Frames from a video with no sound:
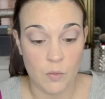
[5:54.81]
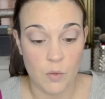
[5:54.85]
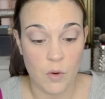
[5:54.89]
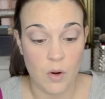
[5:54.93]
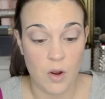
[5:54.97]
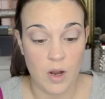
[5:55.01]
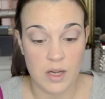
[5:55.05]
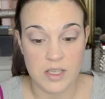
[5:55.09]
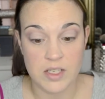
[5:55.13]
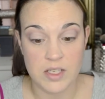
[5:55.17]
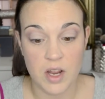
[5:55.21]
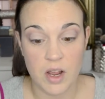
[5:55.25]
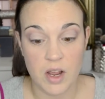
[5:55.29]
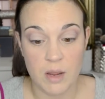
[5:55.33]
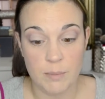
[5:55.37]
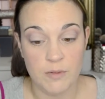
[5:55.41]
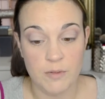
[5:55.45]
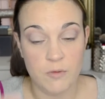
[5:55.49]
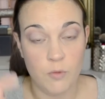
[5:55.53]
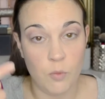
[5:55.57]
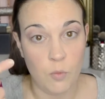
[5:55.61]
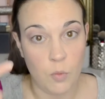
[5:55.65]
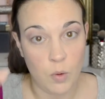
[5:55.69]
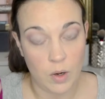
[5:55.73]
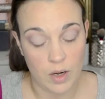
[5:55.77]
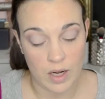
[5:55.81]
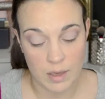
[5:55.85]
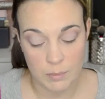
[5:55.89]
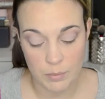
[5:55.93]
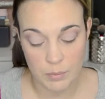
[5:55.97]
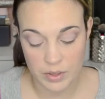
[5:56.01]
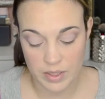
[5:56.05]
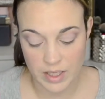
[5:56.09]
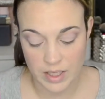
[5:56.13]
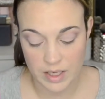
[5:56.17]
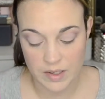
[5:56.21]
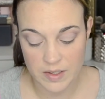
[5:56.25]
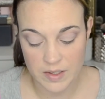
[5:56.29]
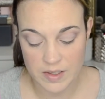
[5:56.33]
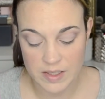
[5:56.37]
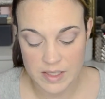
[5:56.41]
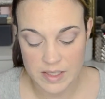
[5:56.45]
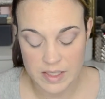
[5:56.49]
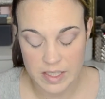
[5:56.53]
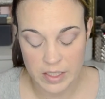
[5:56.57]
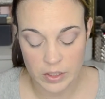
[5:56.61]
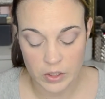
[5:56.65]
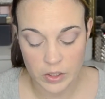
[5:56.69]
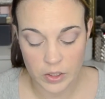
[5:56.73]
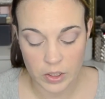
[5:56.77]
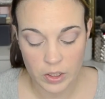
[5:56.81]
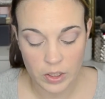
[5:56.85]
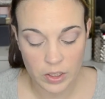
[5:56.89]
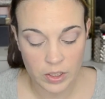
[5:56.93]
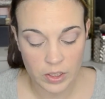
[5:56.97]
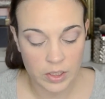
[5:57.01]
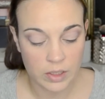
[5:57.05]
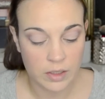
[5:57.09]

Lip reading: on top of where I put that concealer.